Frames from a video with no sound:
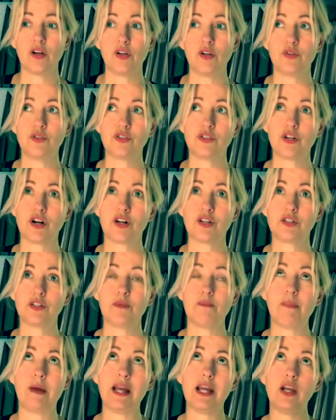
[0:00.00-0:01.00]
you start to
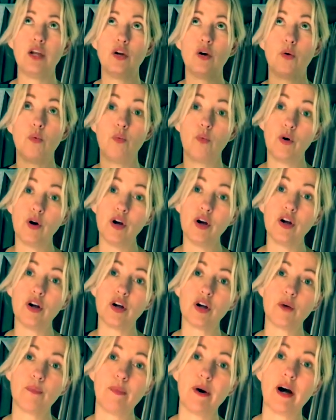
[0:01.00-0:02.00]
make your
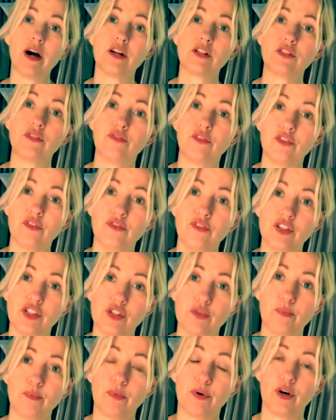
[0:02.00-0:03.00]
work part of your
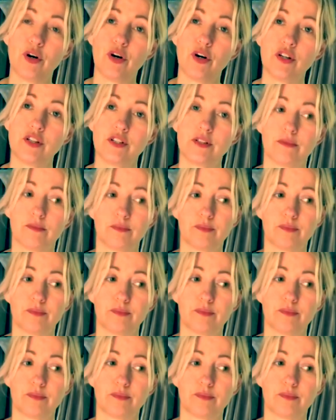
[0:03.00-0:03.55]
vision board.